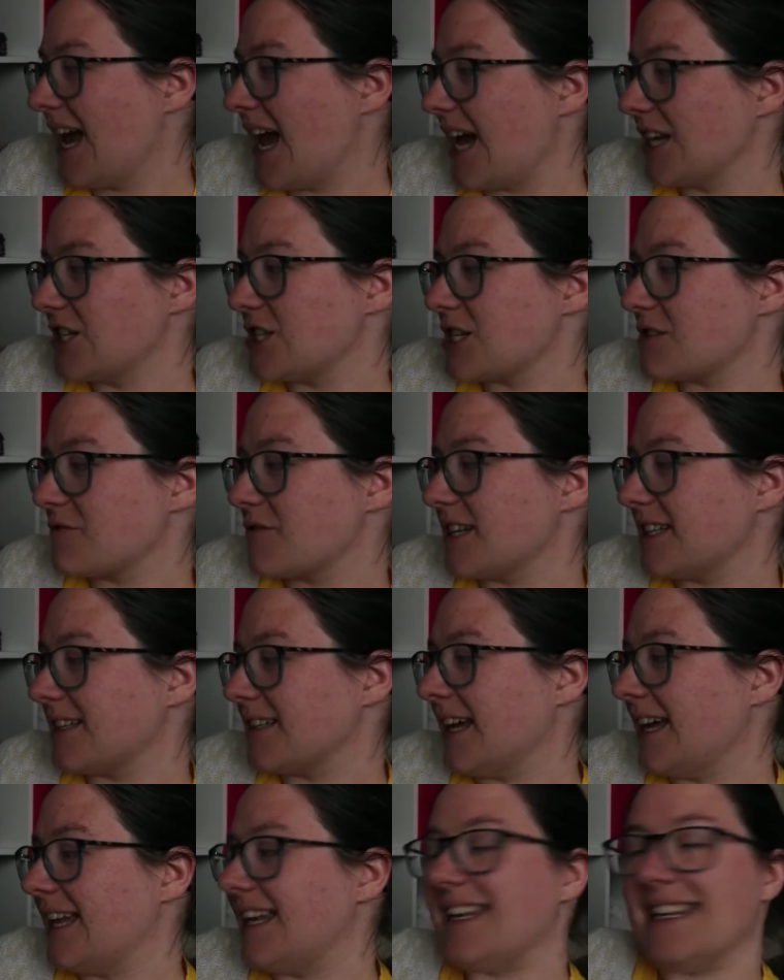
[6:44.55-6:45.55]
And she's
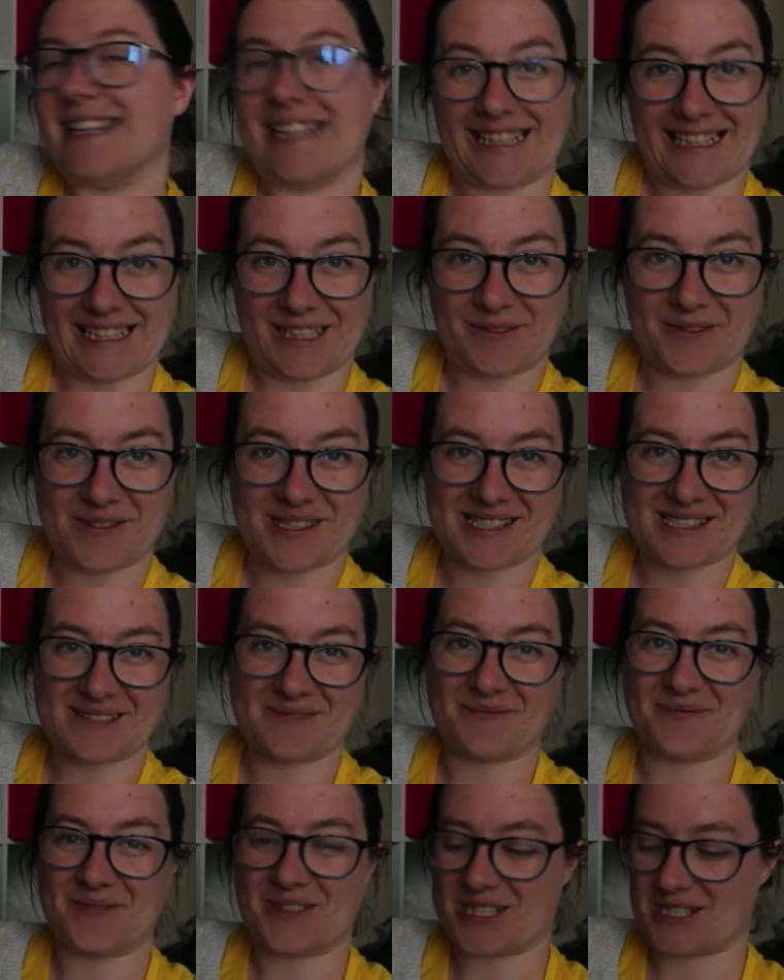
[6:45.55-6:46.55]
written leaves,
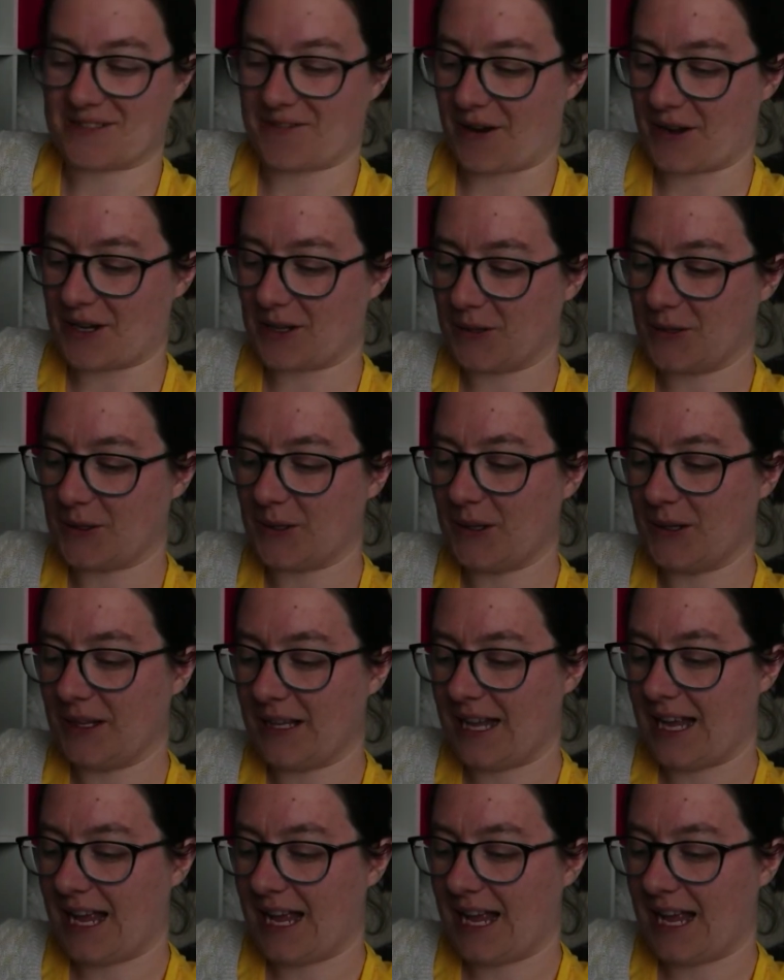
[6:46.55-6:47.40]
which is very cool.